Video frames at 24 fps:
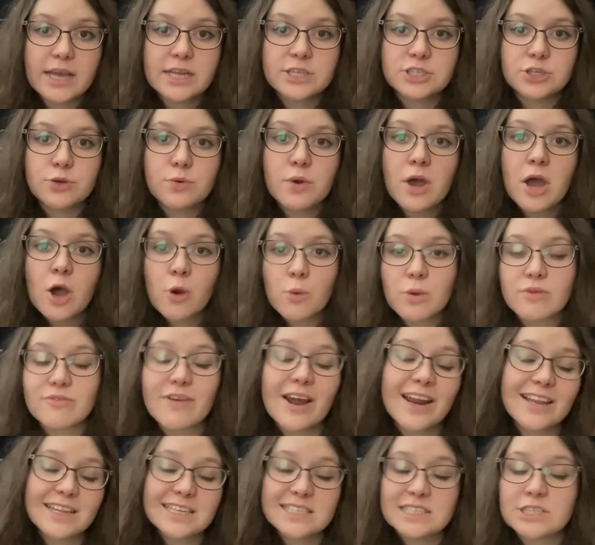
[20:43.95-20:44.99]
And so we
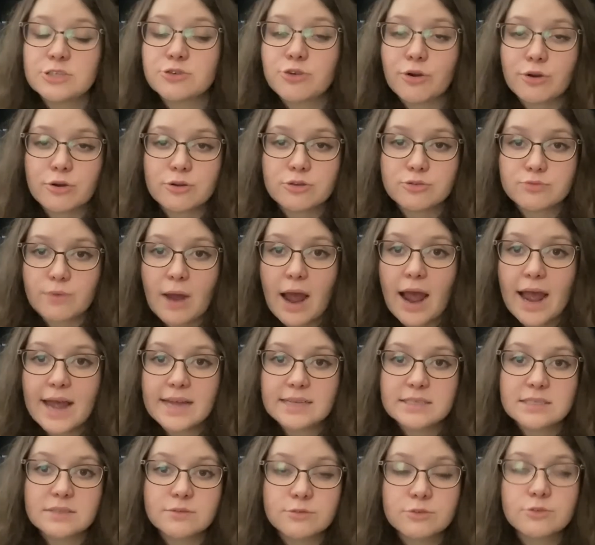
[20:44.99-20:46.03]
finally see Kronos
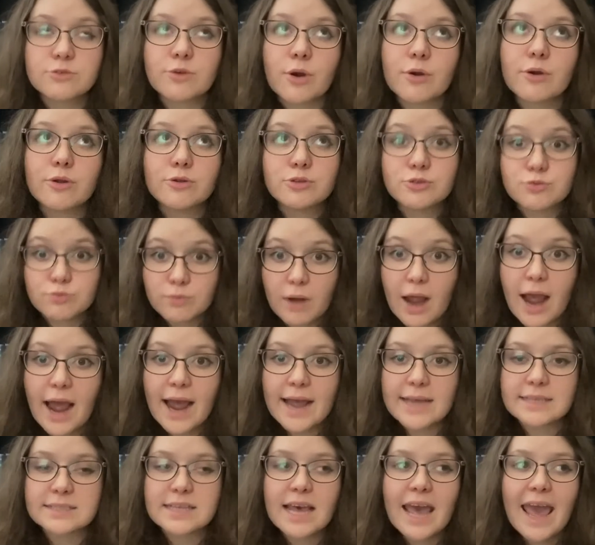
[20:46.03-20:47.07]

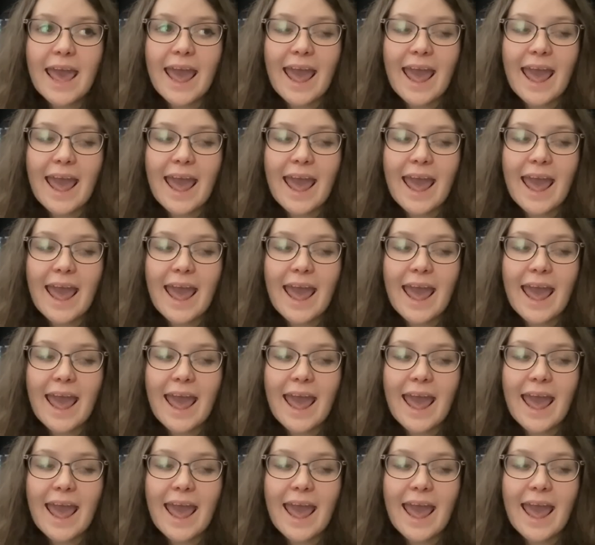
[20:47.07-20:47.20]
rise,